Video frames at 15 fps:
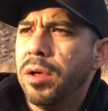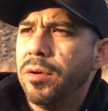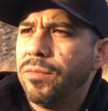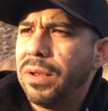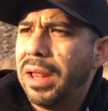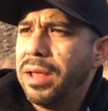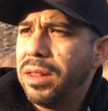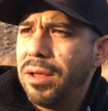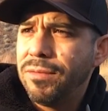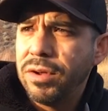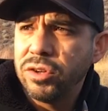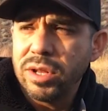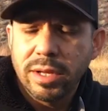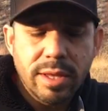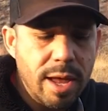Filleting that fish
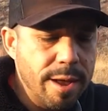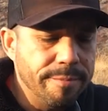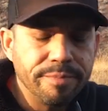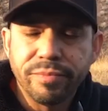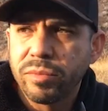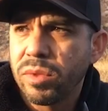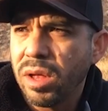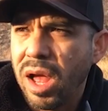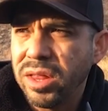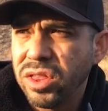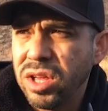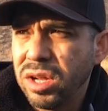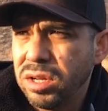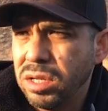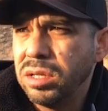like that, I
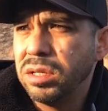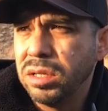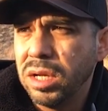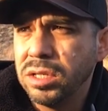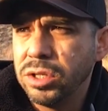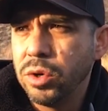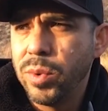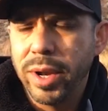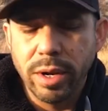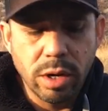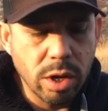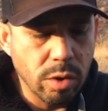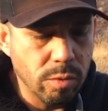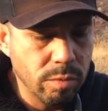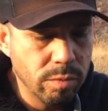think, is the way to
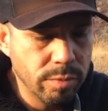go.